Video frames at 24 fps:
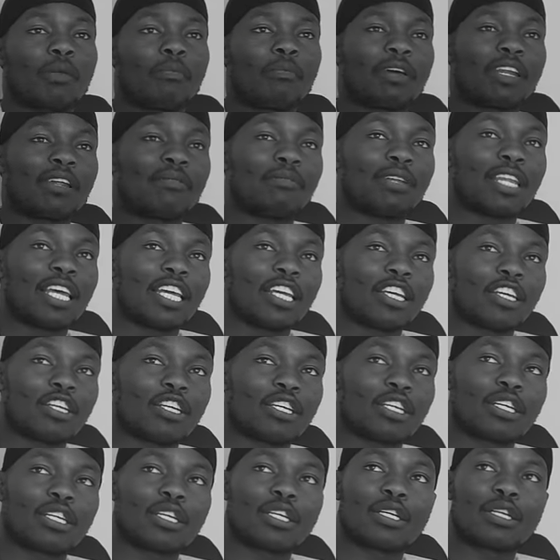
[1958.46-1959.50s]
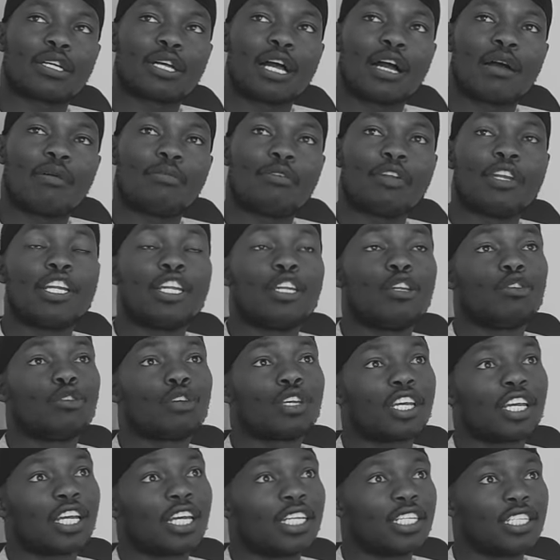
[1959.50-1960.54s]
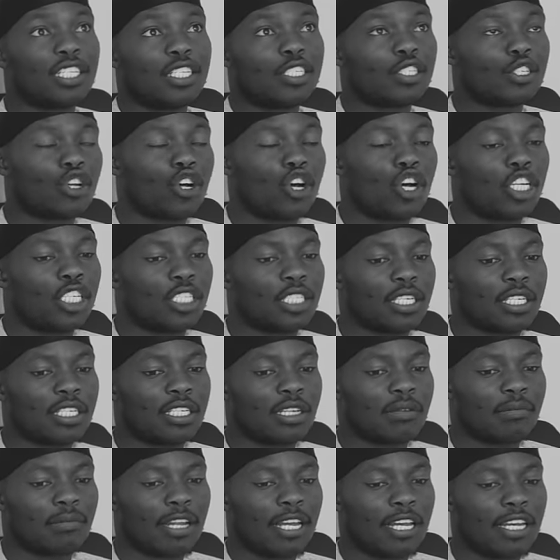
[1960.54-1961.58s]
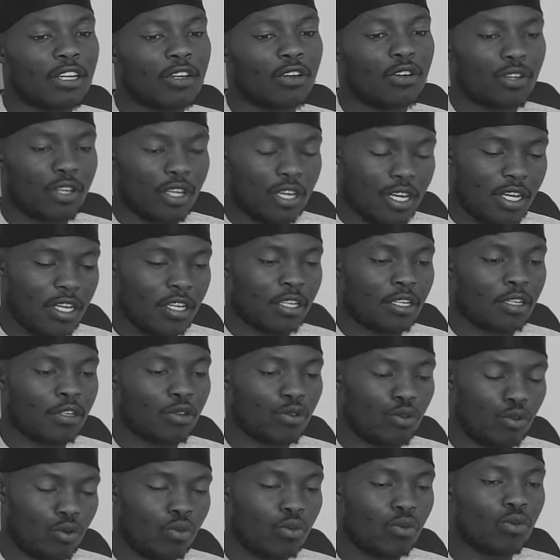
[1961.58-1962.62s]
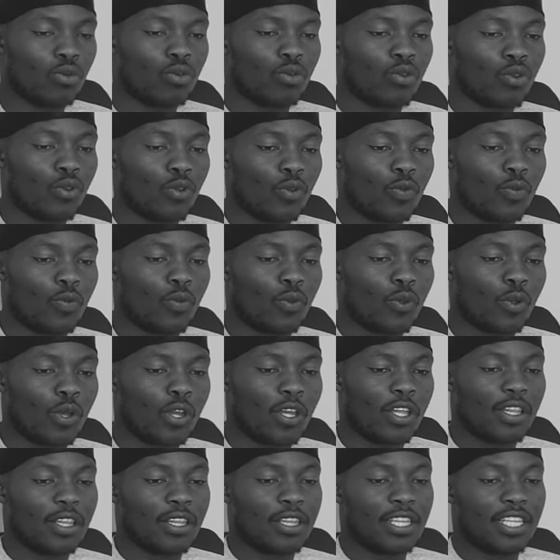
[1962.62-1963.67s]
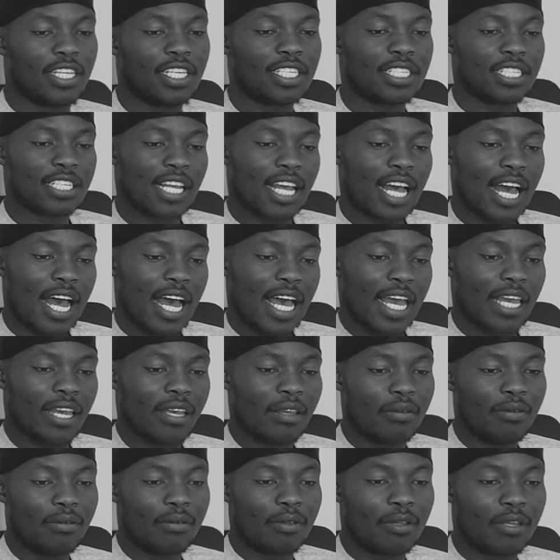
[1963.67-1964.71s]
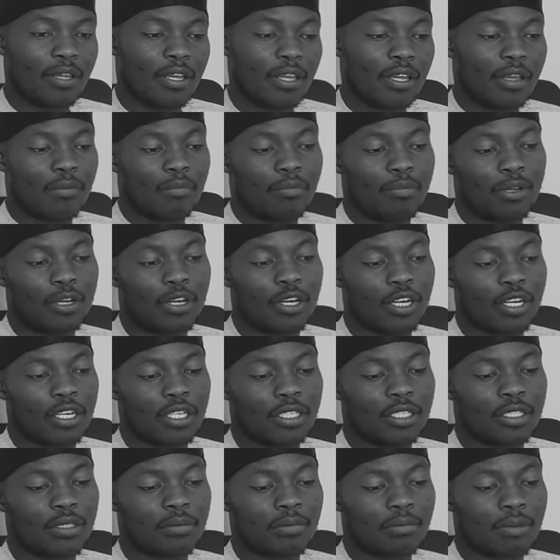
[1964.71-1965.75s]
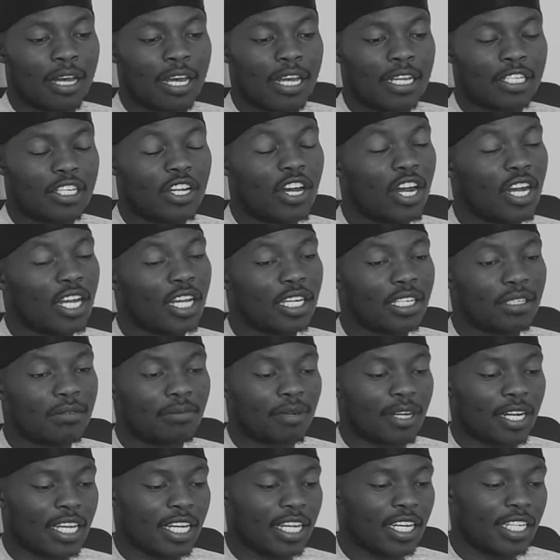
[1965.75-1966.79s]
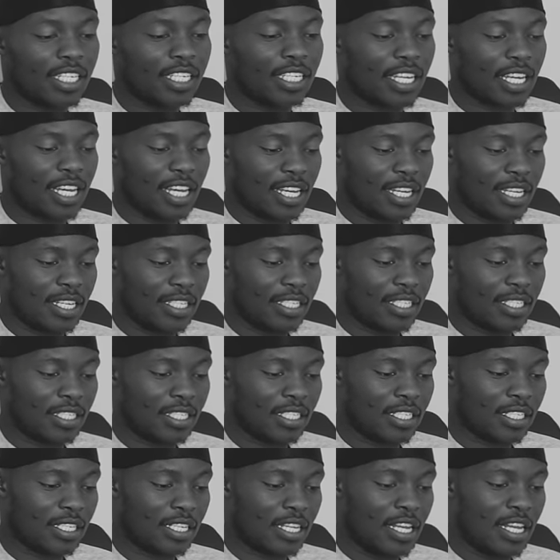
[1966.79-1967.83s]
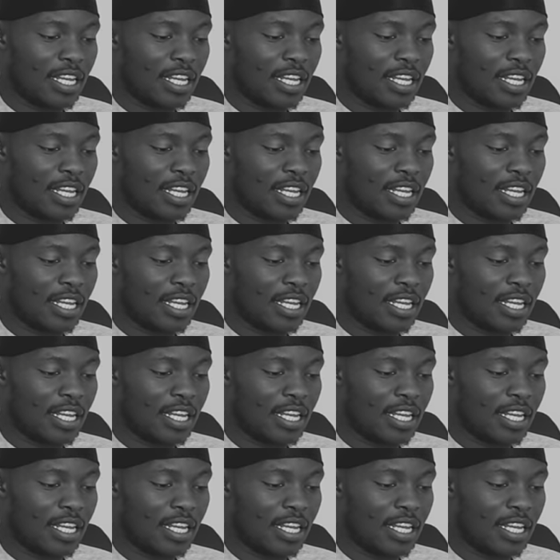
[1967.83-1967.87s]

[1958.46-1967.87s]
But I'm like, I'm really looking at this content. I'm like, okay, cool. This guy, because my target market is